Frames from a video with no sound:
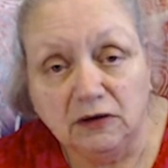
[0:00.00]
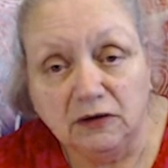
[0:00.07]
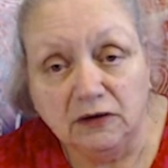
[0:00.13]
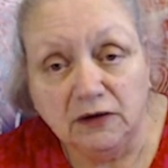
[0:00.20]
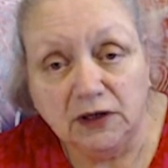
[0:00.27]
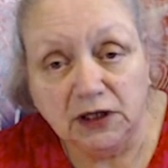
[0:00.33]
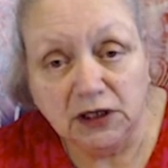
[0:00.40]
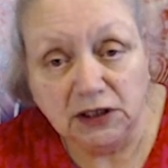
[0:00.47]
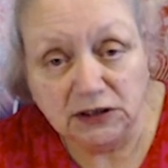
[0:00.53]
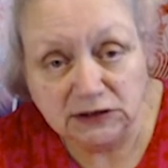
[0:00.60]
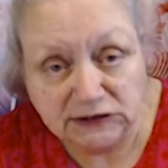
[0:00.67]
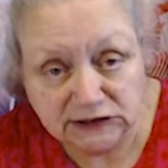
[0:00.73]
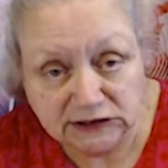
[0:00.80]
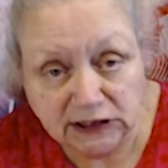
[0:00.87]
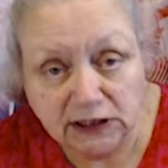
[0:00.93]
the
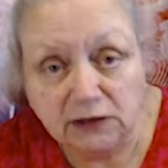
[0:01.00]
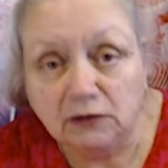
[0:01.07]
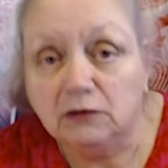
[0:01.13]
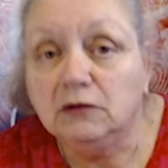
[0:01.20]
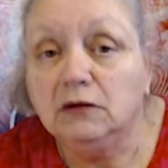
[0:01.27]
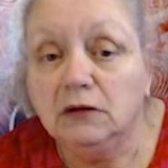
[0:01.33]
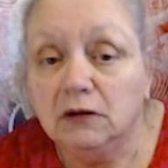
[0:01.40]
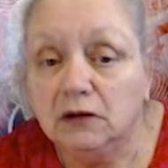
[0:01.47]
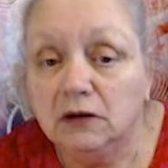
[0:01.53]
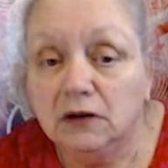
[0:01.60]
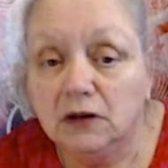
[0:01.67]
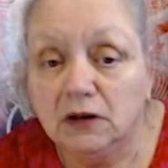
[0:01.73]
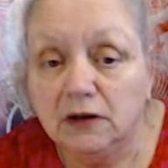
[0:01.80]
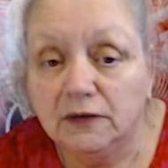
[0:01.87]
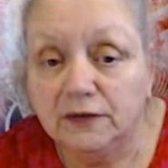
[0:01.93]
skill
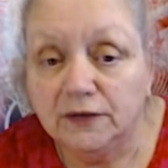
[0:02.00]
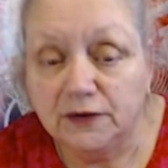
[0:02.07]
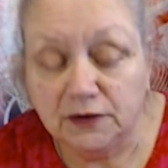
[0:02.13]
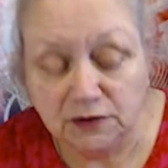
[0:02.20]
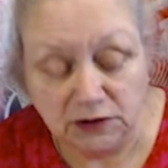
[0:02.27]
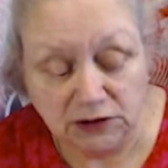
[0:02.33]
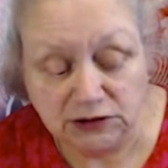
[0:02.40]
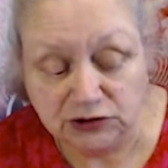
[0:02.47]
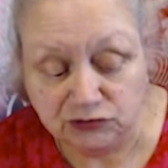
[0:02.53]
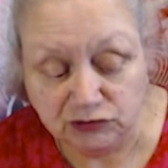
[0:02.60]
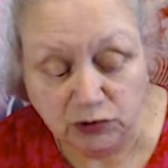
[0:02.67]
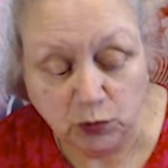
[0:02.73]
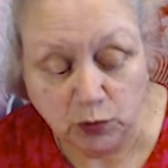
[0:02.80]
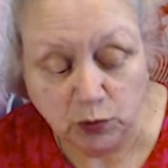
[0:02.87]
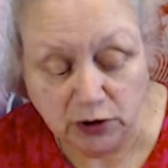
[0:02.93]
that is
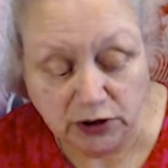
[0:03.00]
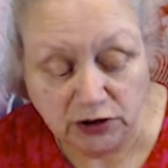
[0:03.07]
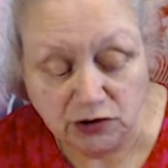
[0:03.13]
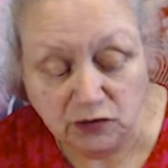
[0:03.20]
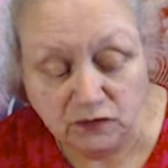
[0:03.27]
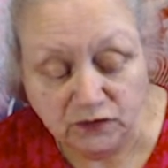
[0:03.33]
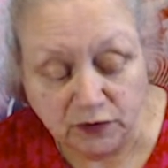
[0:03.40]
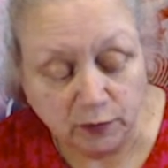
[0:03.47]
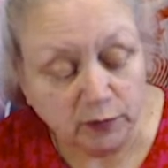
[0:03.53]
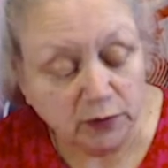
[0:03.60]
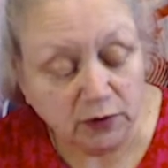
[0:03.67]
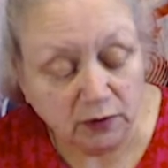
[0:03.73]
required of him.